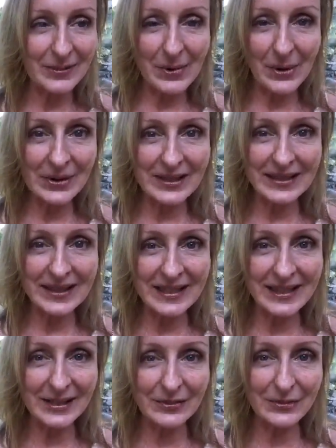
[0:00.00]
I'm always
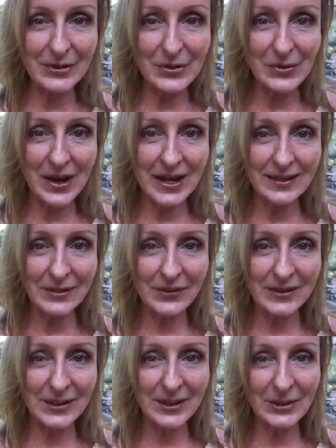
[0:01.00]
thinking of new ways for
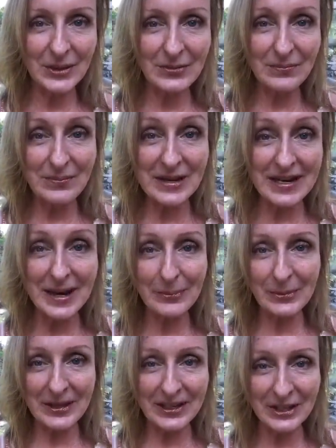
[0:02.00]
us to sort of meet up
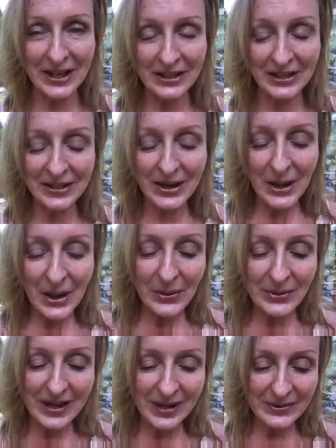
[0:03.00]
with each other.
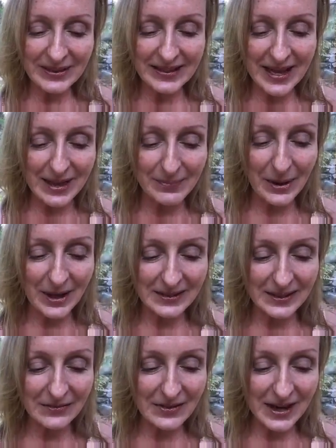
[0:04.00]
When I was at
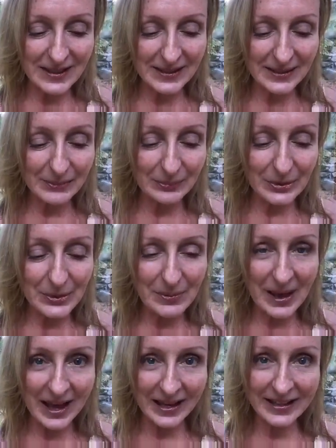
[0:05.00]
Positive Nights in Buddha
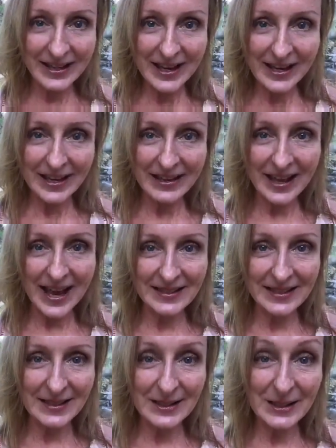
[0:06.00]
Bag
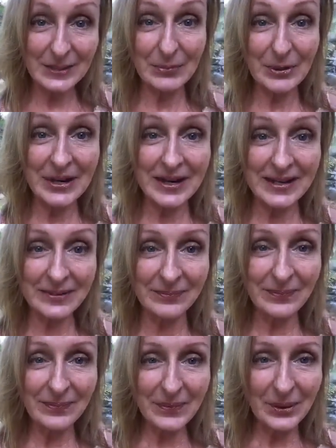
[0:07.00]
last spring,
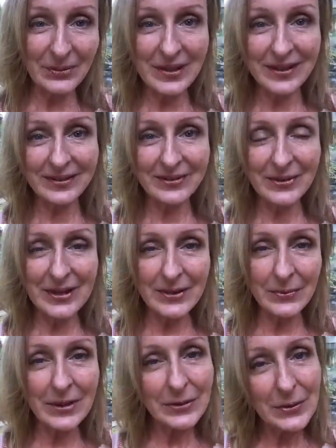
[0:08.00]
we
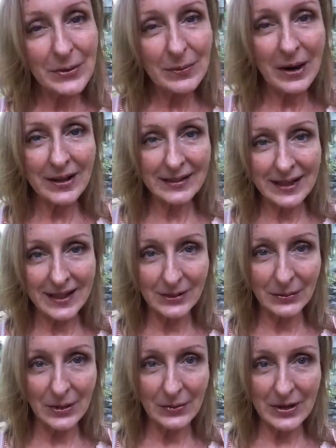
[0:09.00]
went through a
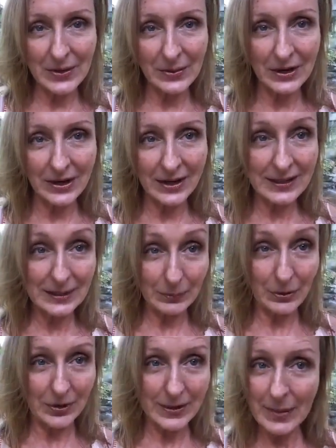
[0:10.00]
process where we were
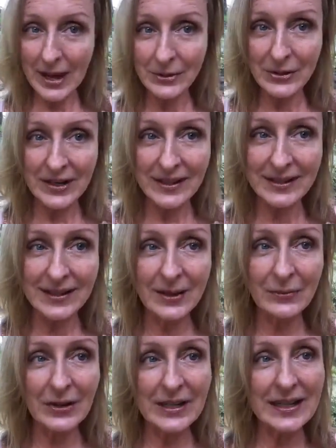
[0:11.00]
exploring boundaries
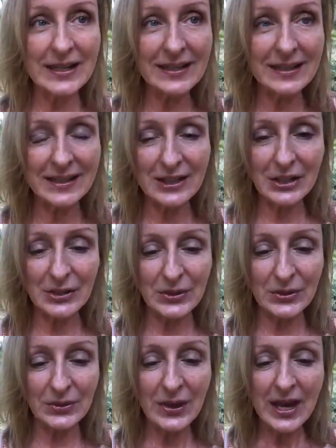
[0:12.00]
and what it is
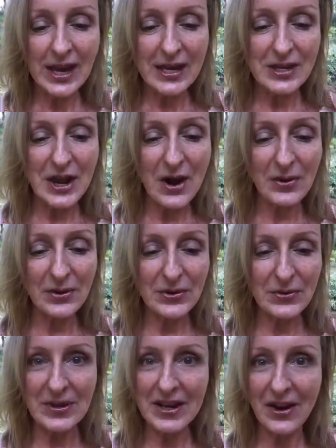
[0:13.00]
to know
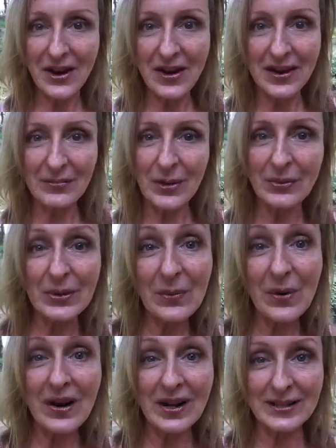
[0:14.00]
who we are and what we
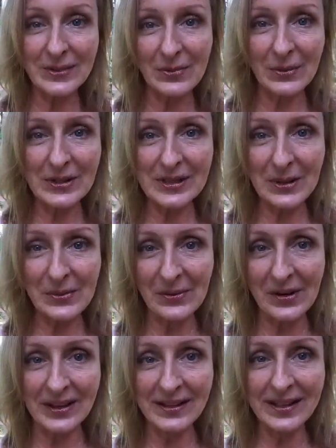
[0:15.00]
want and what we don't
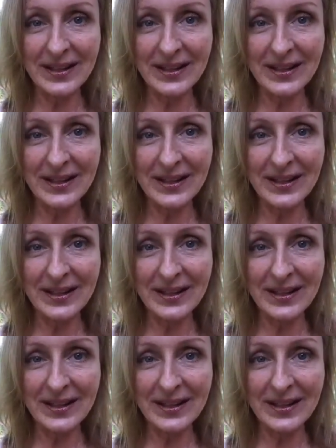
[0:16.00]
want.